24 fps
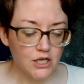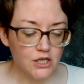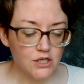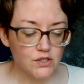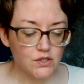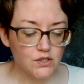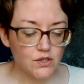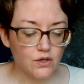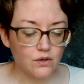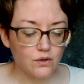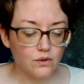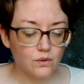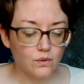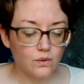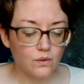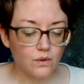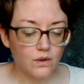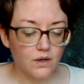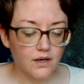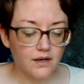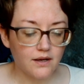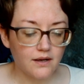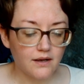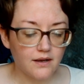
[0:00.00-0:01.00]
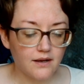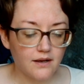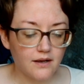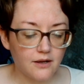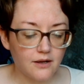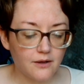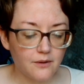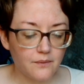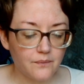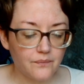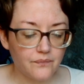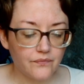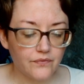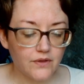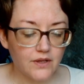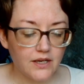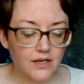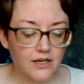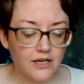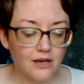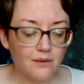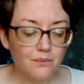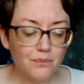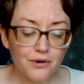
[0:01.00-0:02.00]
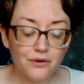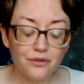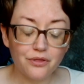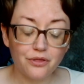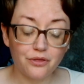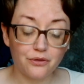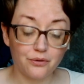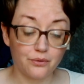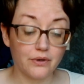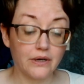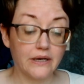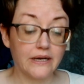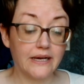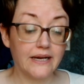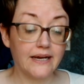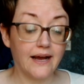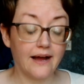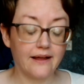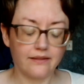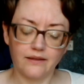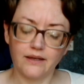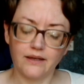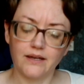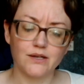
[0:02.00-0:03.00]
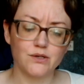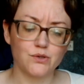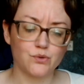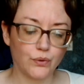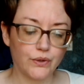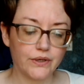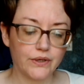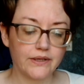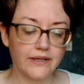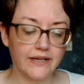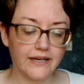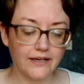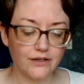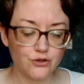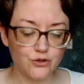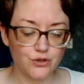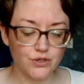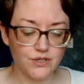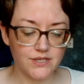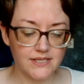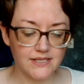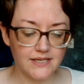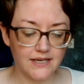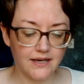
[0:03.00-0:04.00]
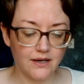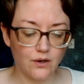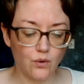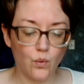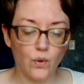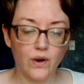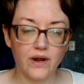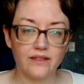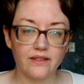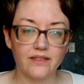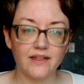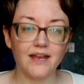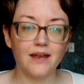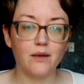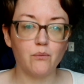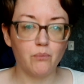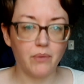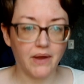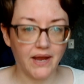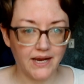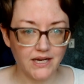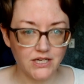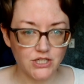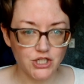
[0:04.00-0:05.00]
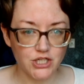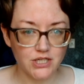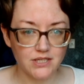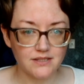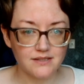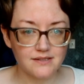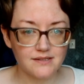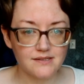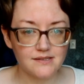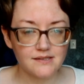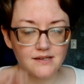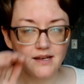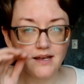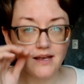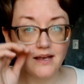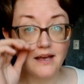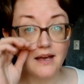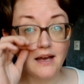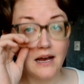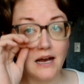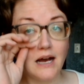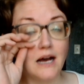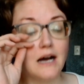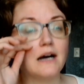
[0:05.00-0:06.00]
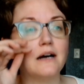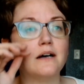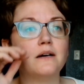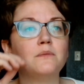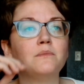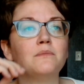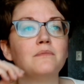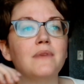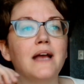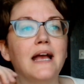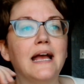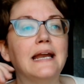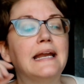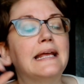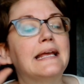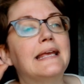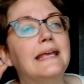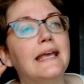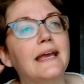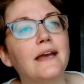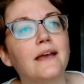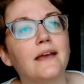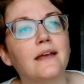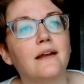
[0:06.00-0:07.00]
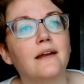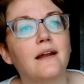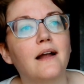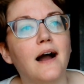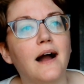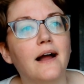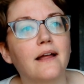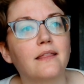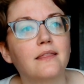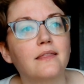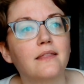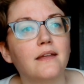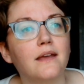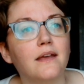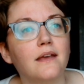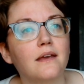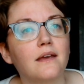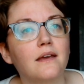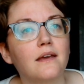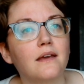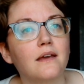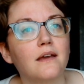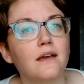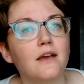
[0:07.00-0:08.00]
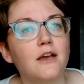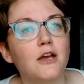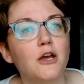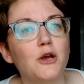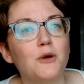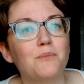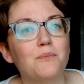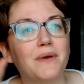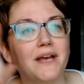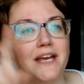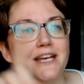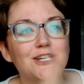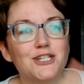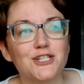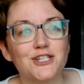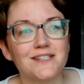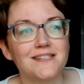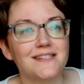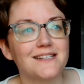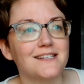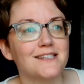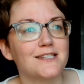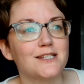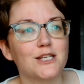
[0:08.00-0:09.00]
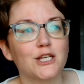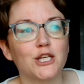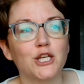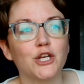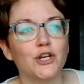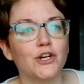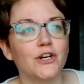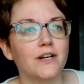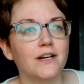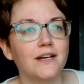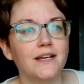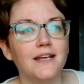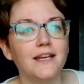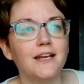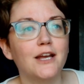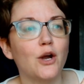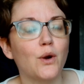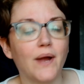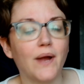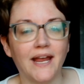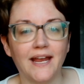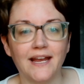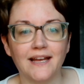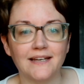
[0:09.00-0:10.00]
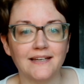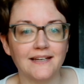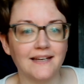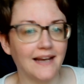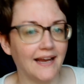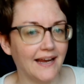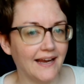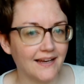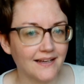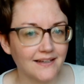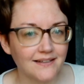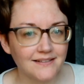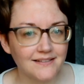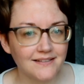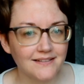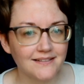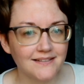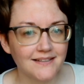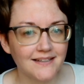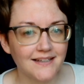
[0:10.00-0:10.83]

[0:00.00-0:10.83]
So, number three, I think, is really interesting with impatience. Um, and again, I think patience and security go hand in hand,